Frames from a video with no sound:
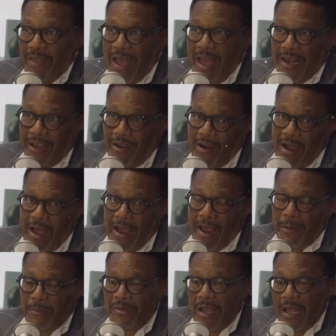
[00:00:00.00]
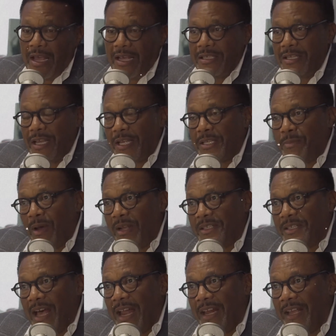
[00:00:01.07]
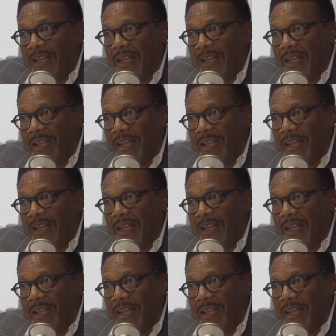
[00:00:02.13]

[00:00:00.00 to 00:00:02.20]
which established him as a prominent figure in